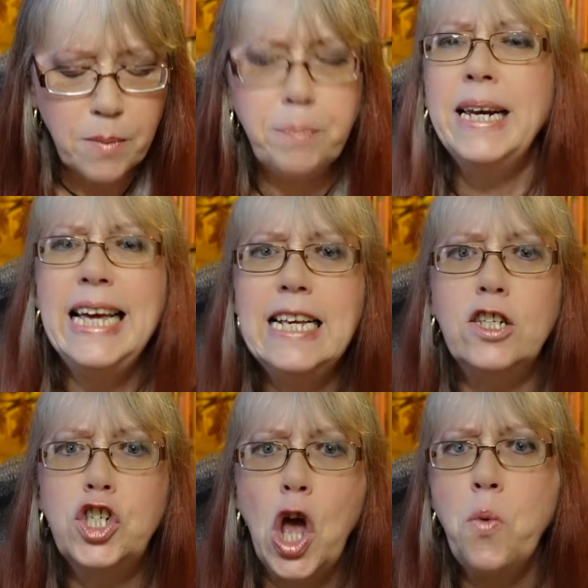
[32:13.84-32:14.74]
Please
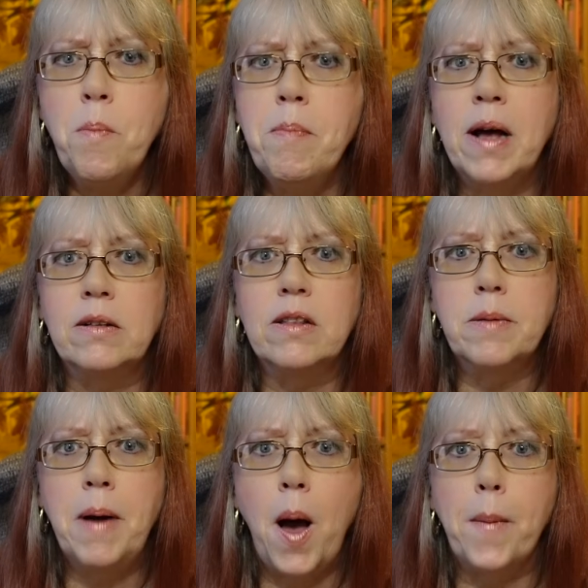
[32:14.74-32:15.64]
don't muddle
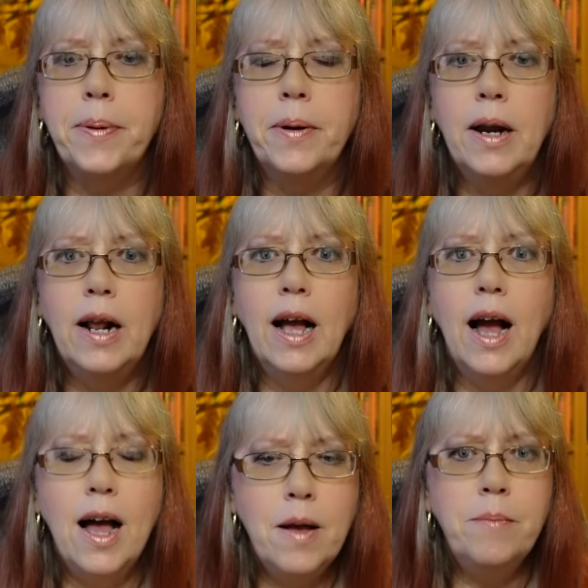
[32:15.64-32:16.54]
them up.
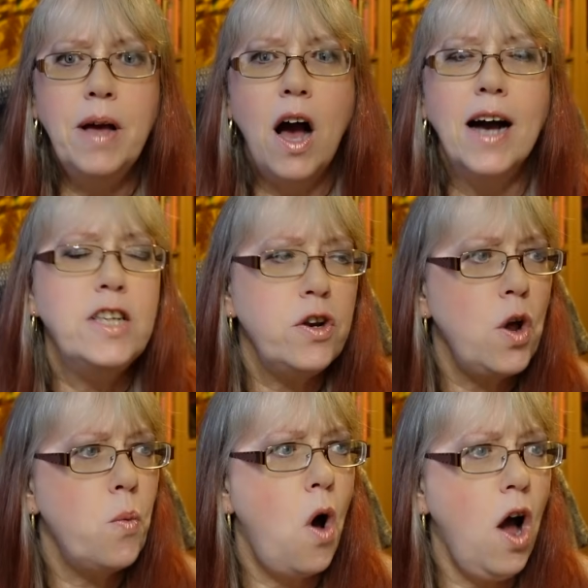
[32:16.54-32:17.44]
I don't
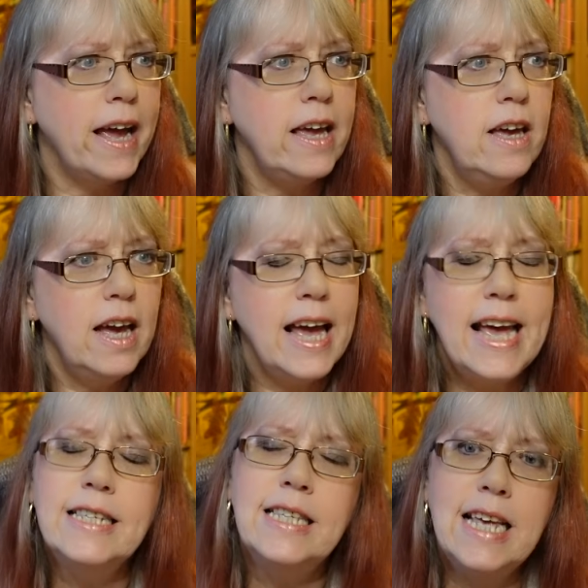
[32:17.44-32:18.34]
know why
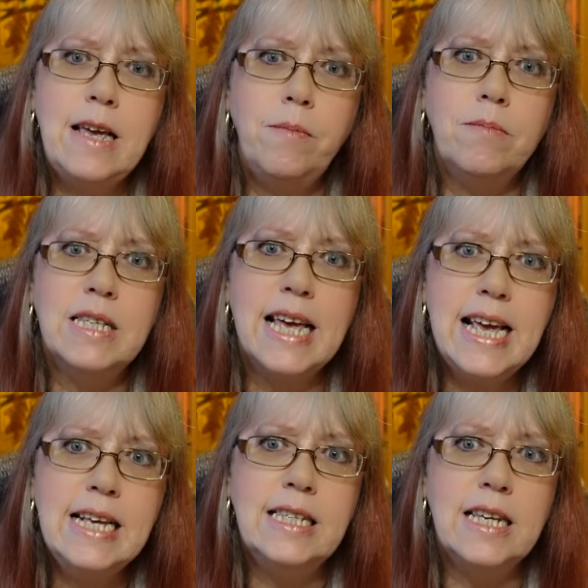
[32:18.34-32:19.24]
it seems
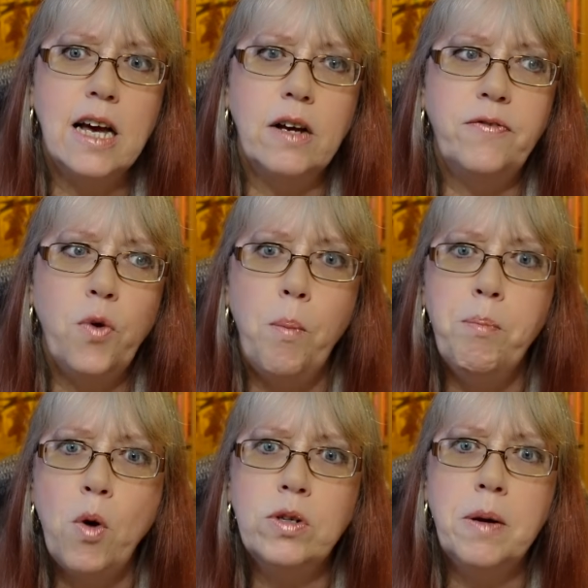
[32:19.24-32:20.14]
easier for
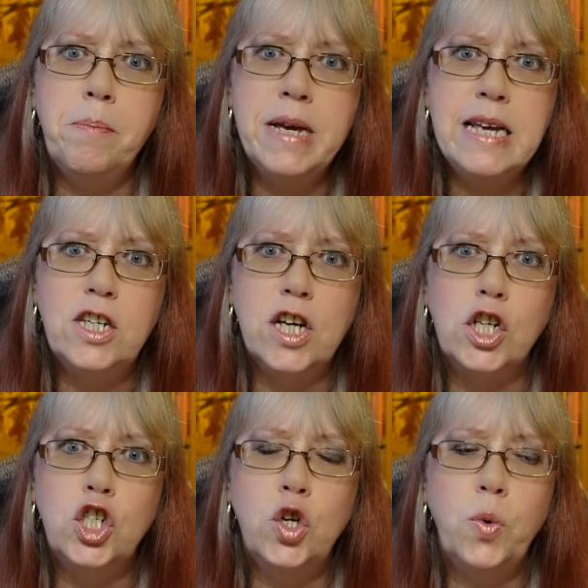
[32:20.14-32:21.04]
modern media
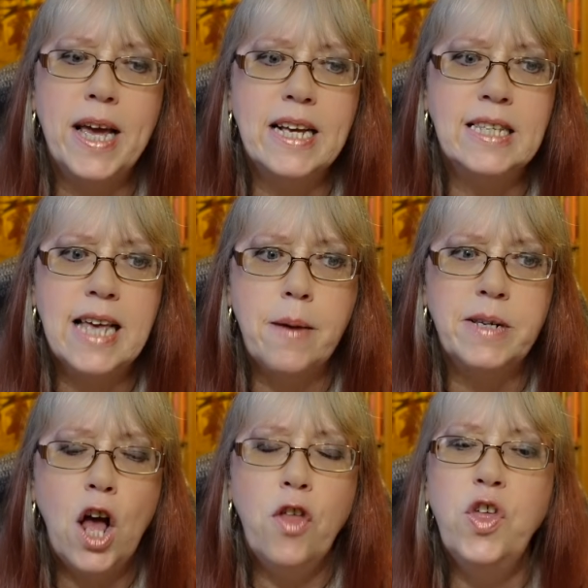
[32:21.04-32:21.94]
to accept
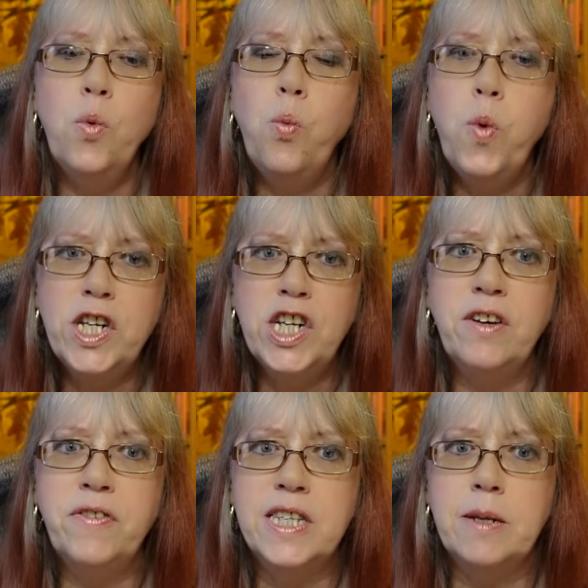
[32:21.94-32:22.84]
that wishing
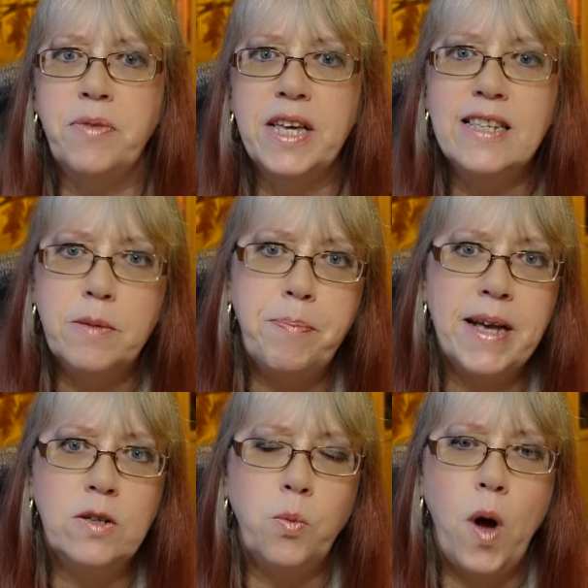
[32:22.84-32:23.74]
for something is a
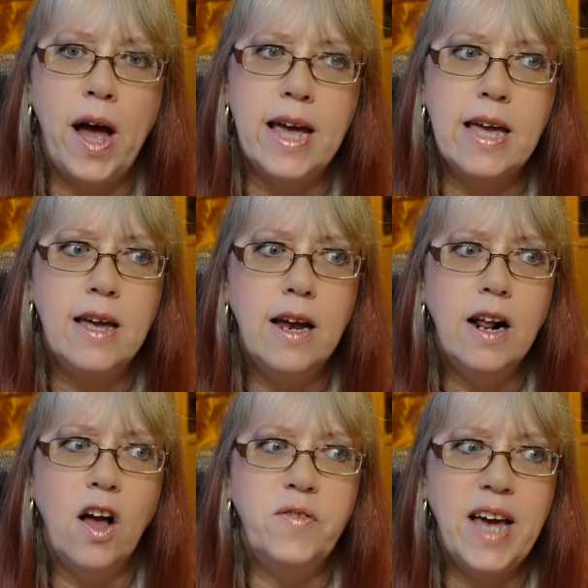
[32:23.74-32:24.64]
better way
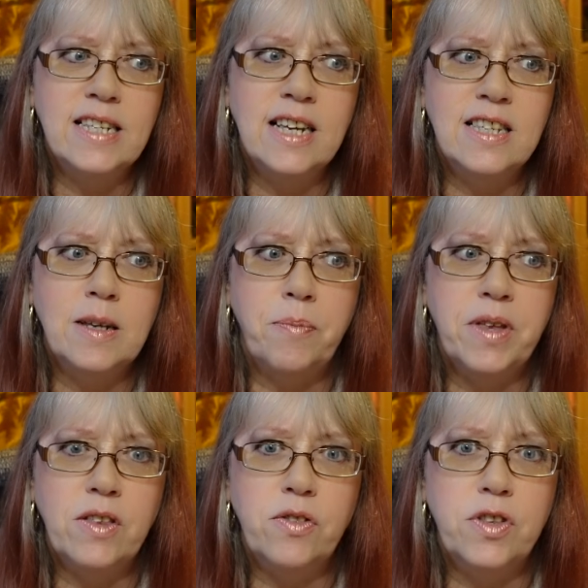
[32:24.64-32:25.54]
of getting
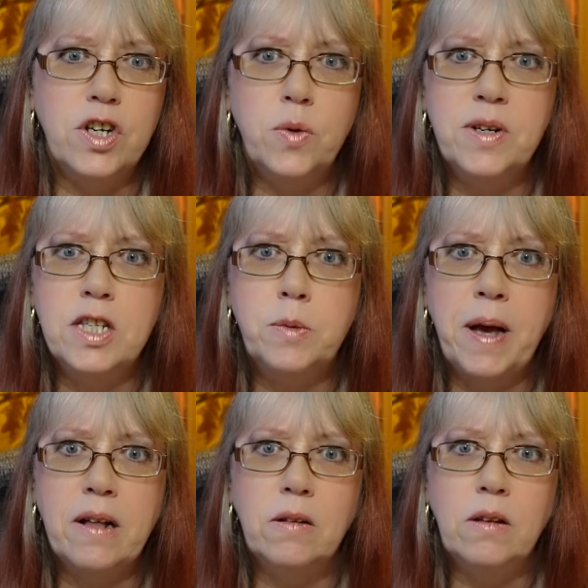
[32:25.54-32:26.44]
something than doing a
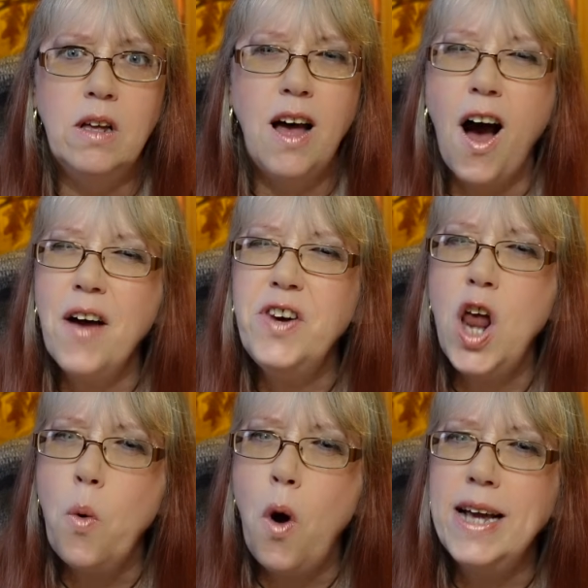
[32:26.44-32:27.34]
spell. I've
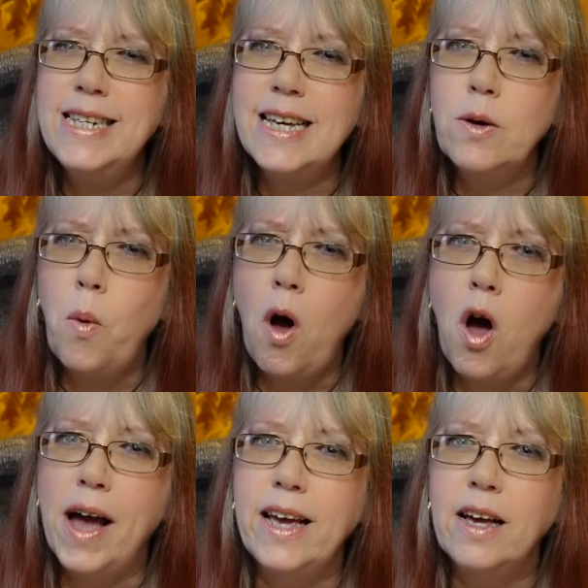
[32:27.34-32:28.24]
no idea
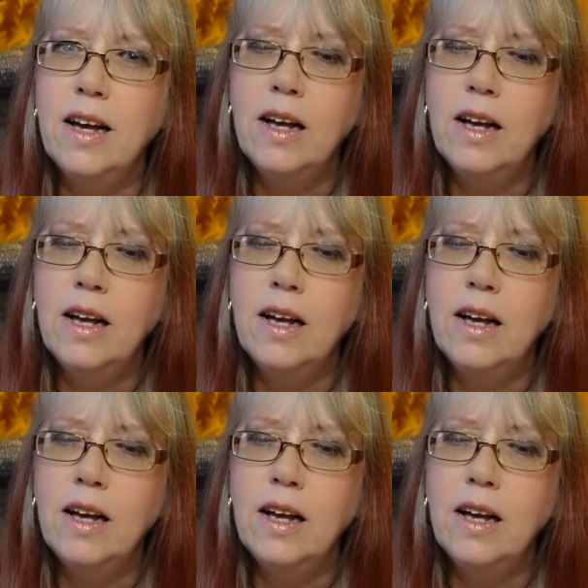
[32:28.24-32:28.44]
why.